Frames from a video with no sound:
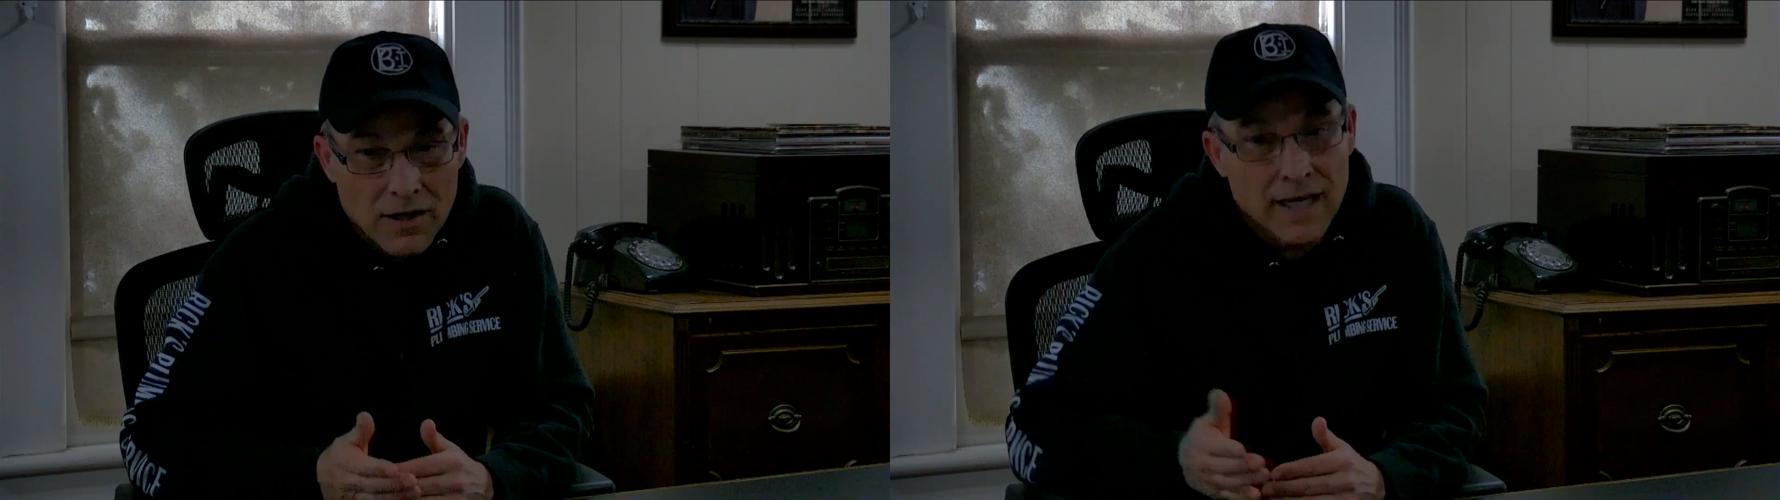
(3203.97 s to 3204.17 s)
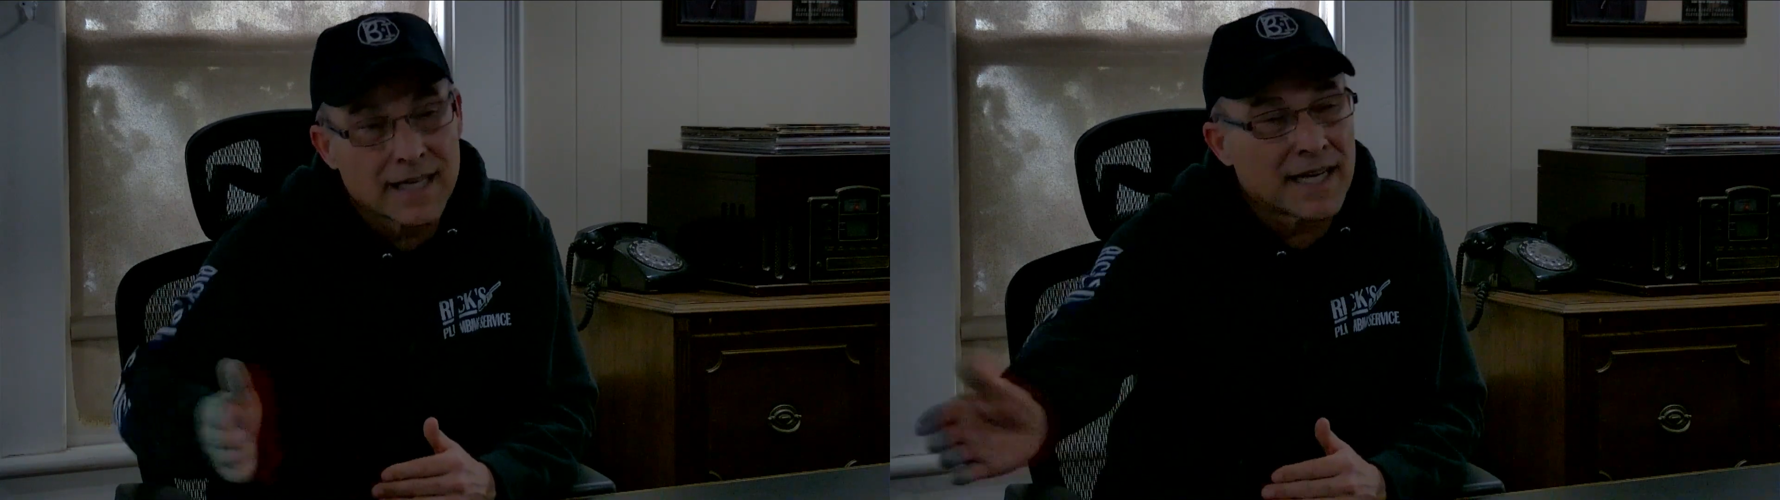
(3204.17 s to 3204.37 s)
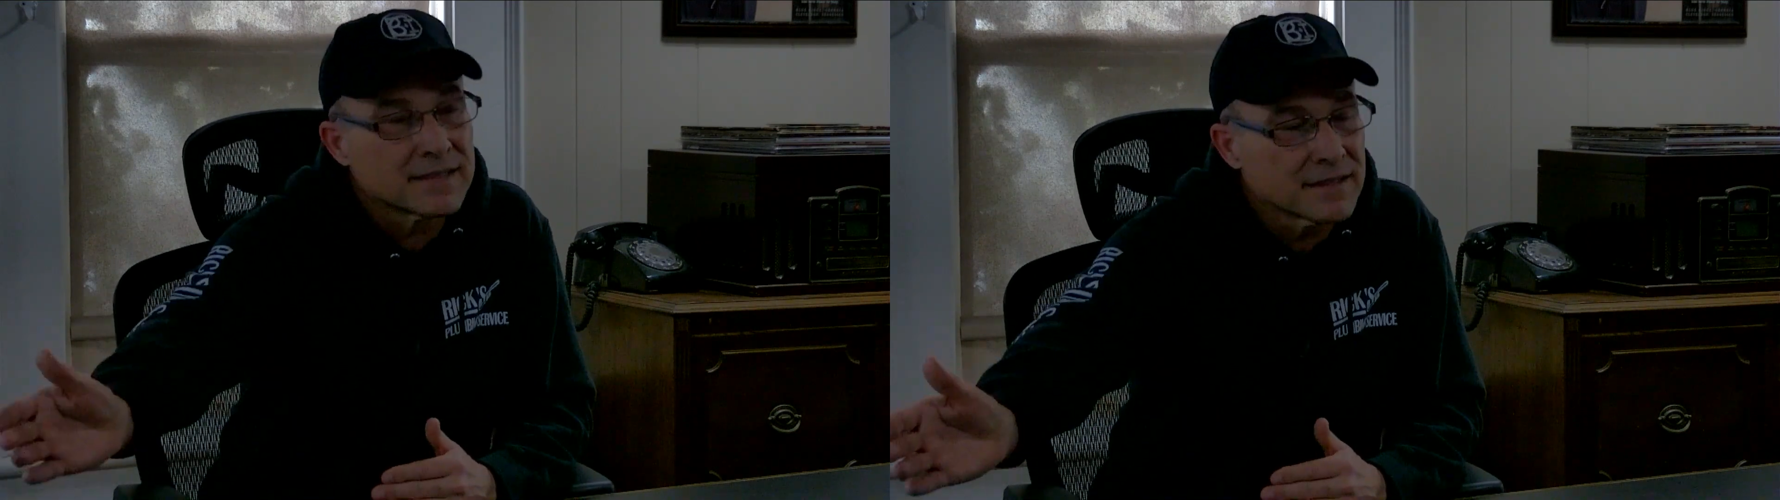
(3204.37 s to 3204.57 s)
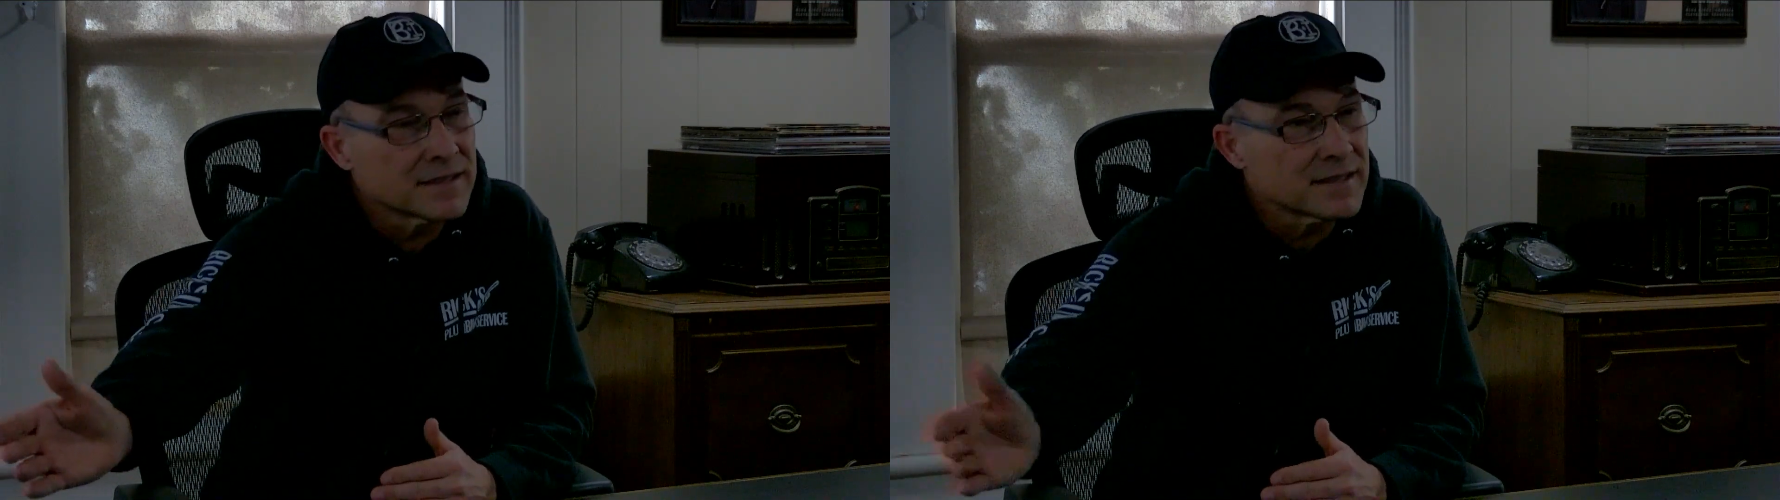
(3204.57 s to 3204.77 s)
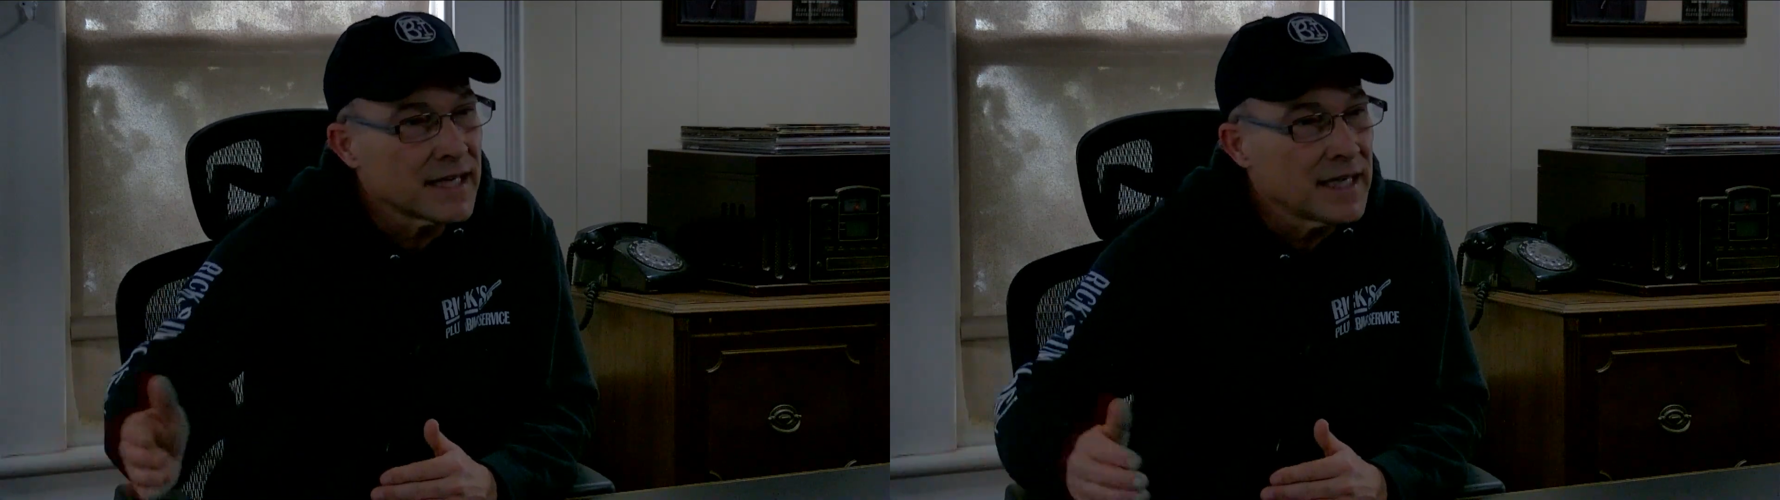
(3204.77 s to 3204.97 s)
and I was
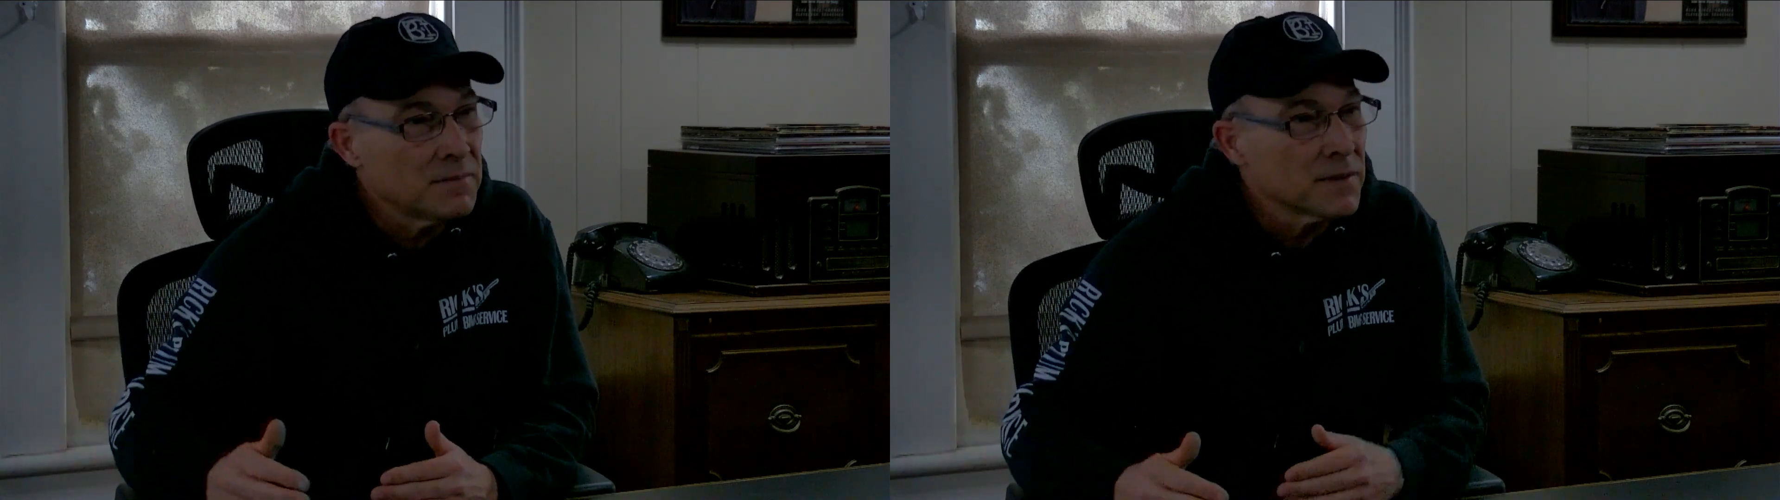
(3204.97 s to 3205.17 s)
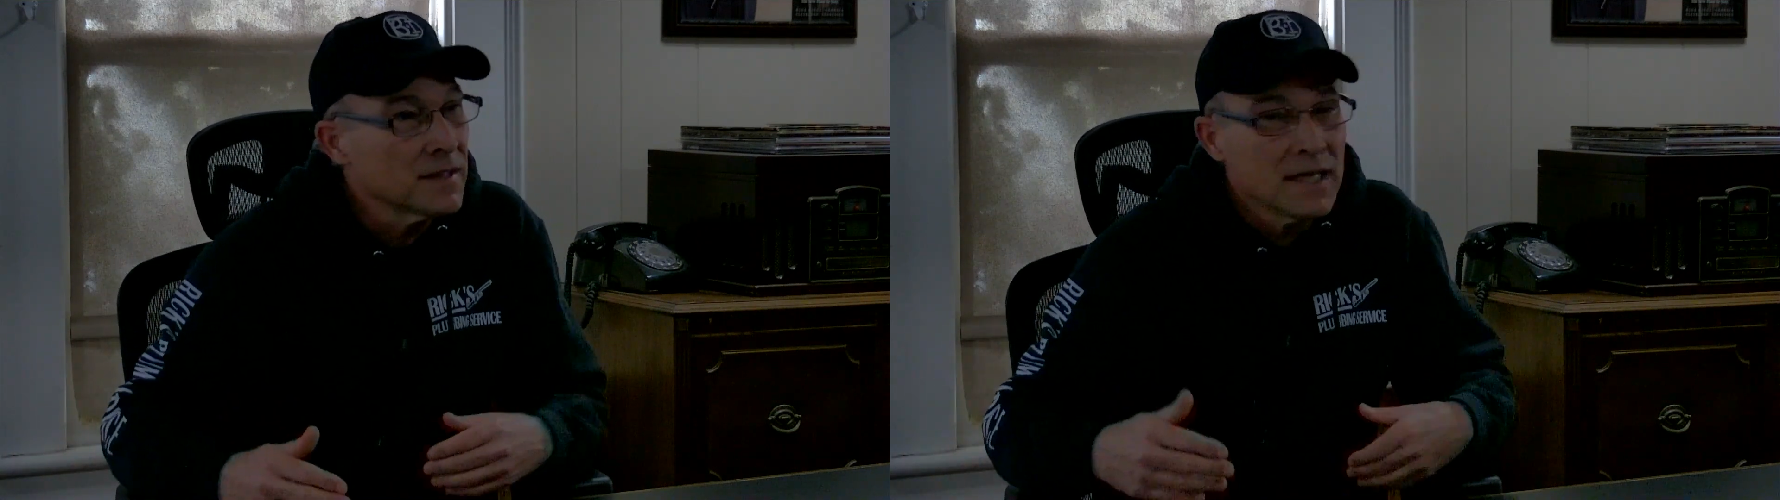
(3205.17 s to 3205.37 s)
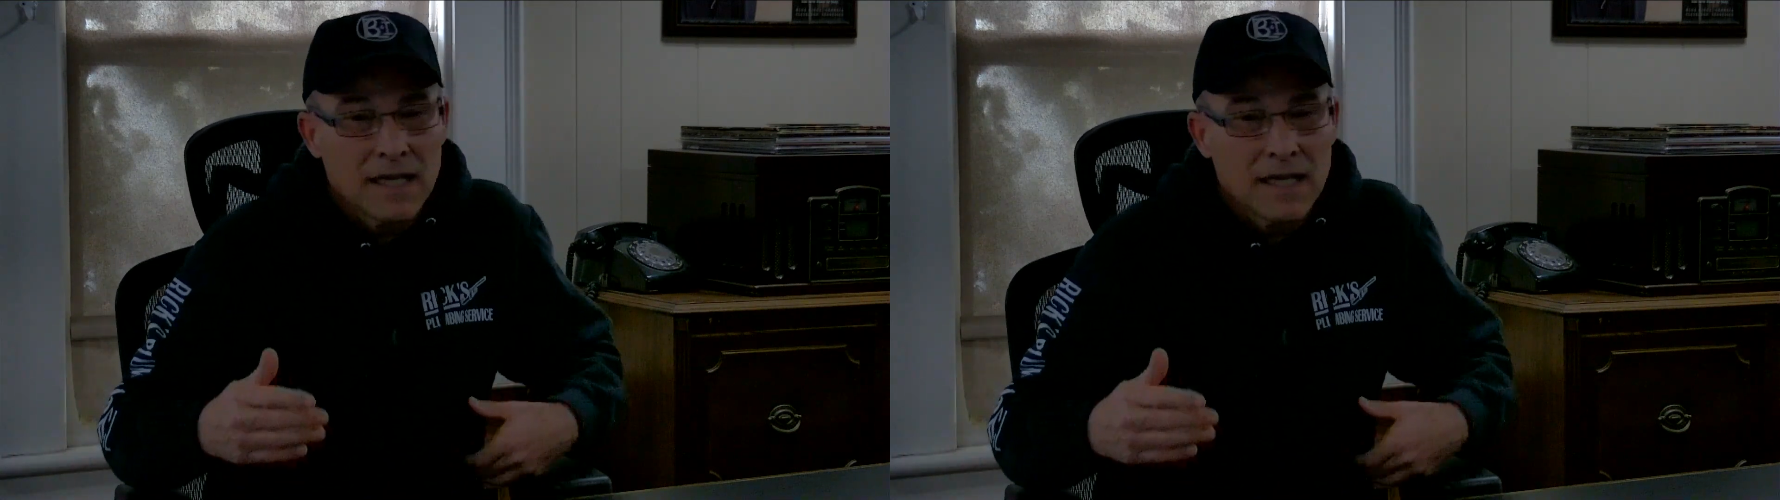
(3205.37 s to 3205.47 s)
escaping.